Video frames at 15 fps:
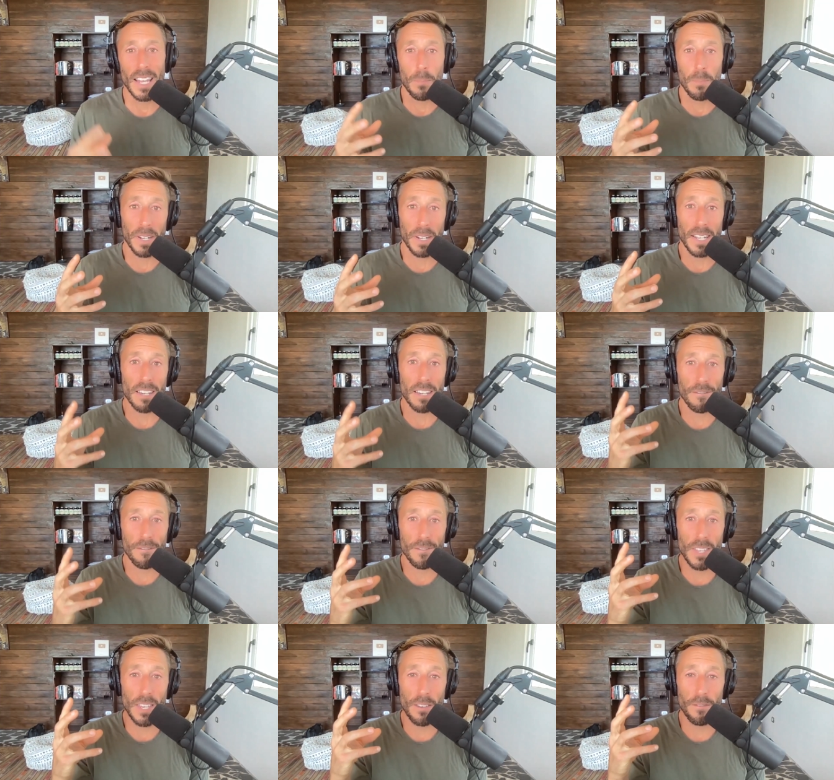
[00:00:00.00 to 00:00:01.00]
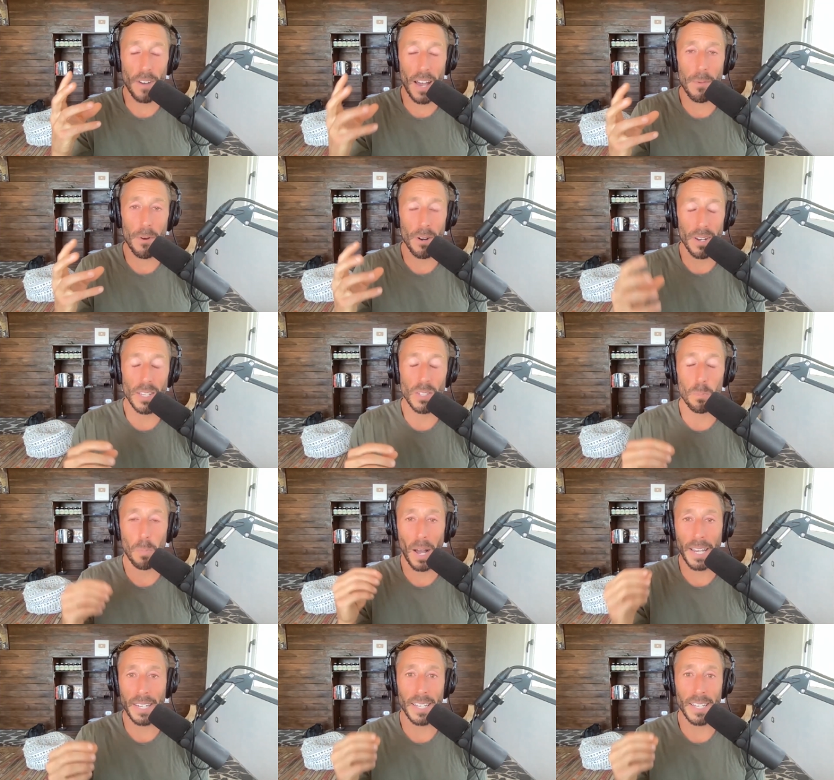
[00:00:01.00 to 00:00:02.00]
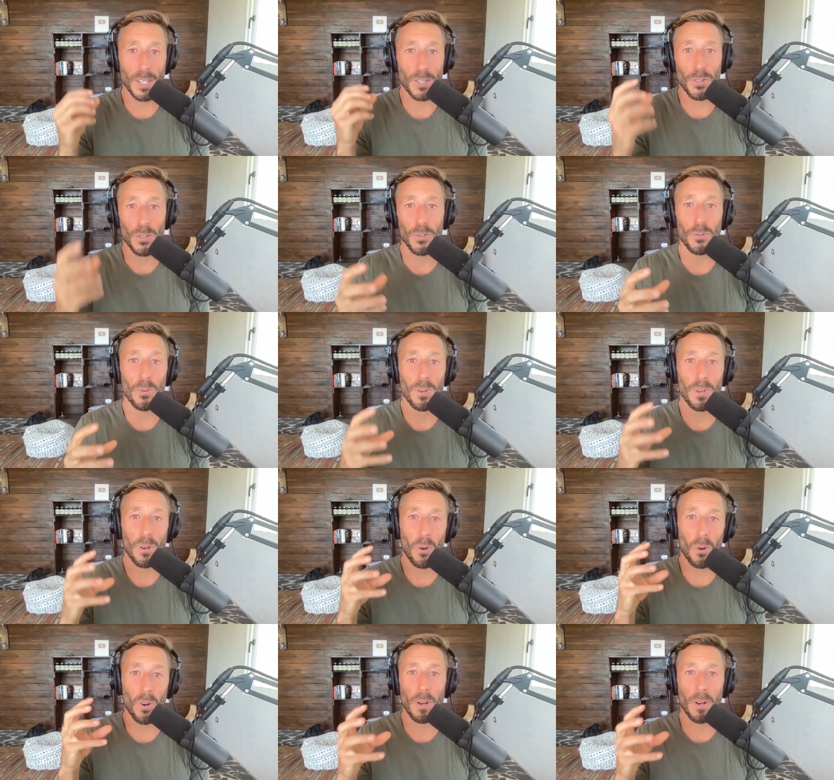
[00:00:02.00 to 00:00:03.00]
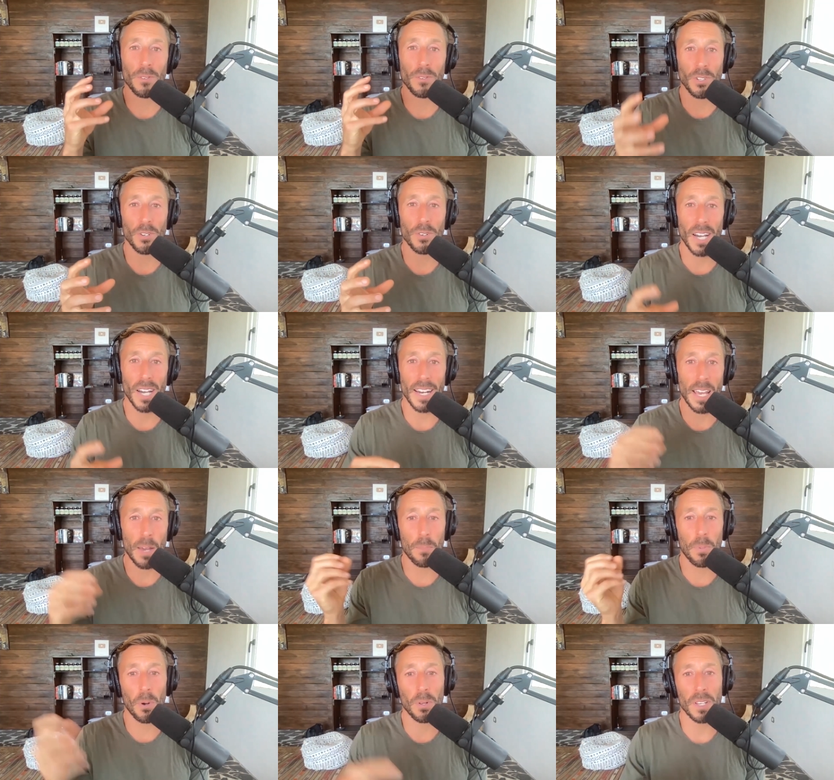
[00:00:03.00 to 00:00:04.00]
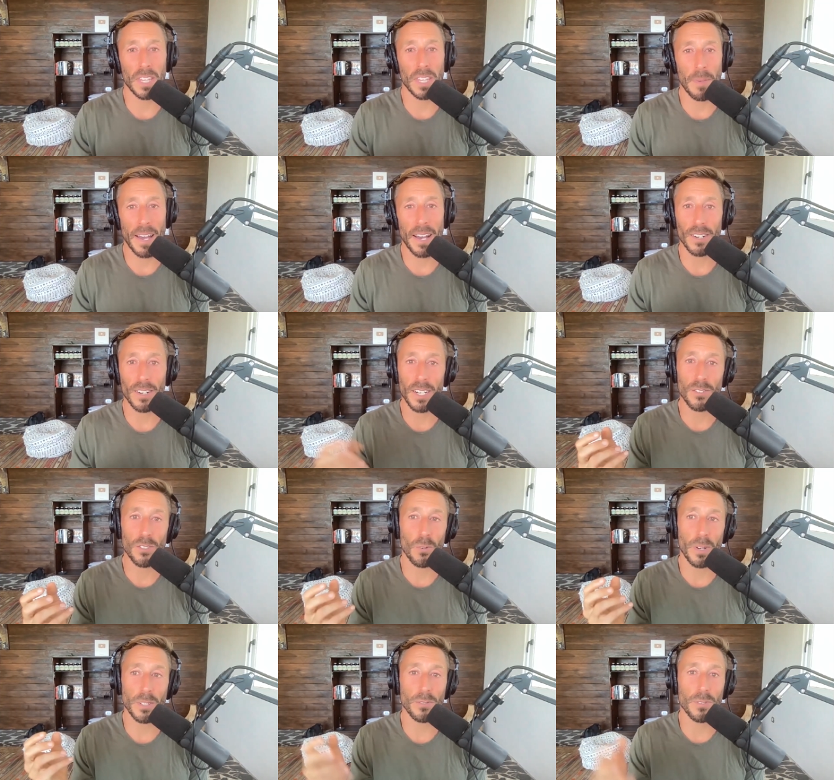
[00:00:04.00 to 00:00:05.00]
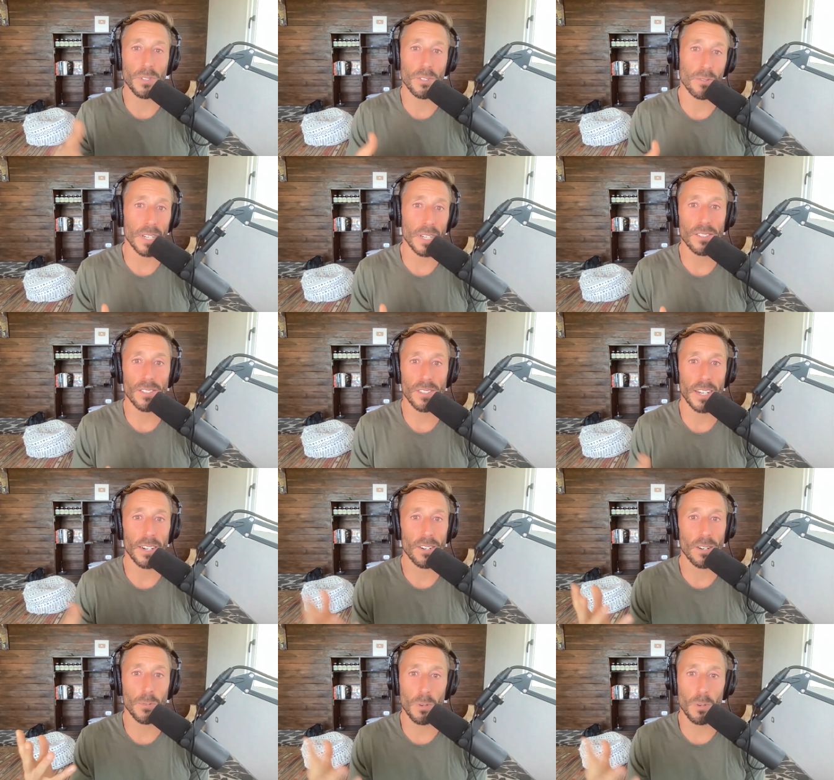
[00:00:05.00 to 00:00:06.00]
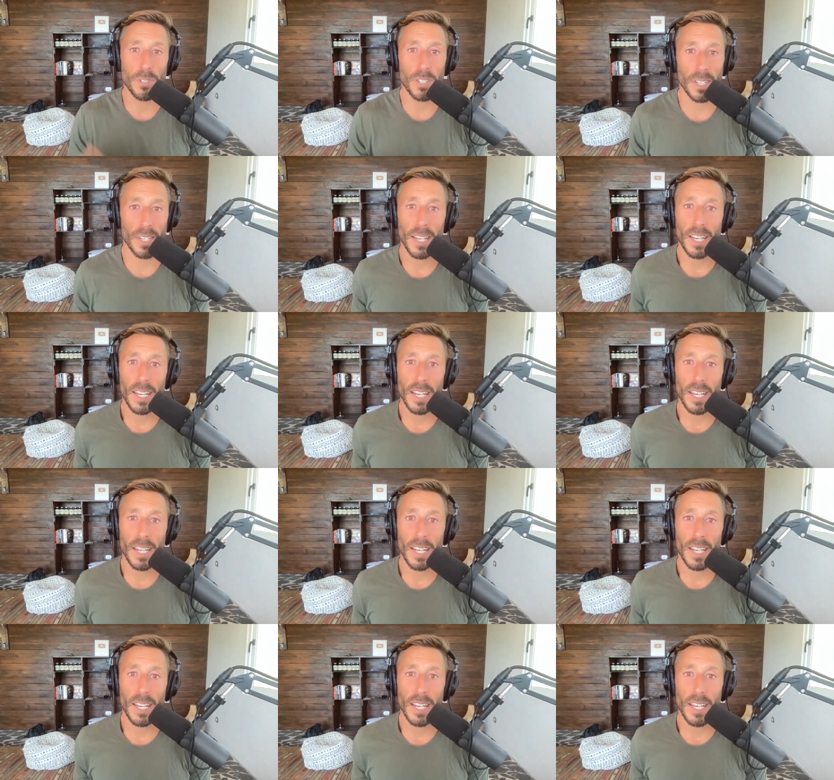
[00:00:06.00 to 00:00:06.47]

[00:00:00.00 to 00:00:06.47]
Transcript: But if the fiber is binding to hormones in your gut and pulling them out, it is going to decrease their absorption.